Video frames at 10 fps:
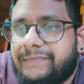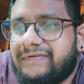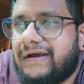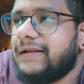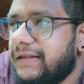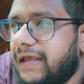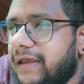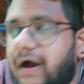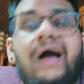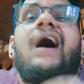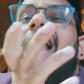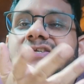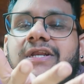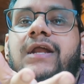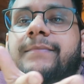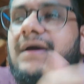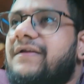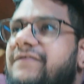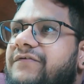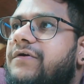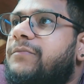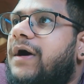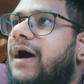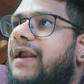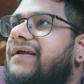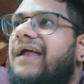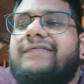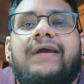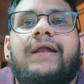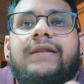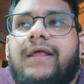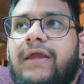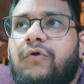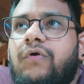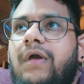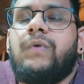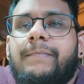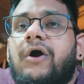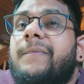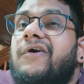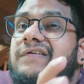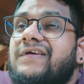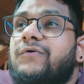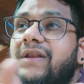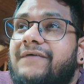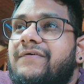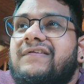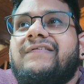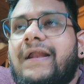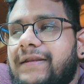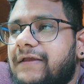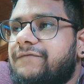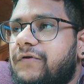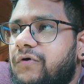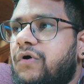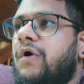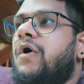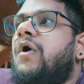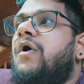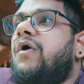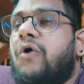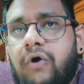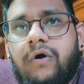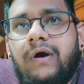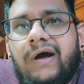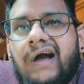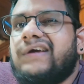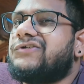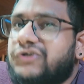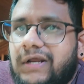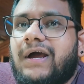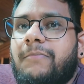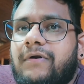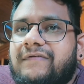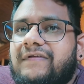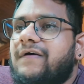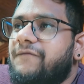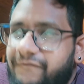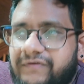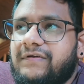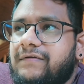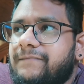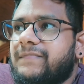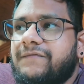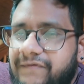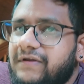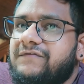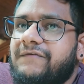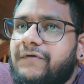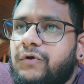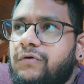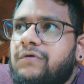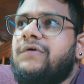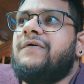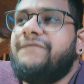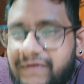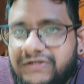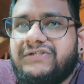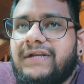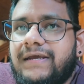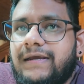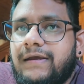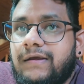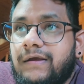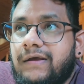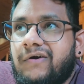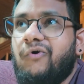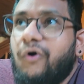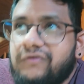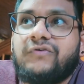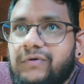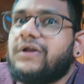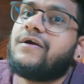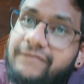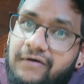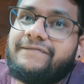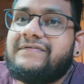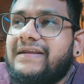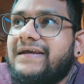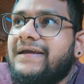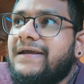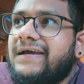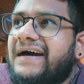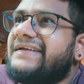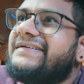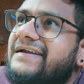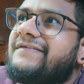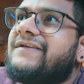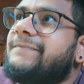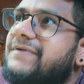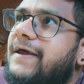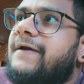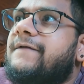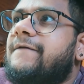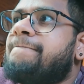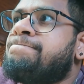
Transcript: I can take a little I actually had to make a decision, but I'll, i take a little KO. Wake back up around 10 or 11 to start the next video. Or I could drink a monster, foot it, finish the video, finish today, also do another vlog for today, and then sleep tonight.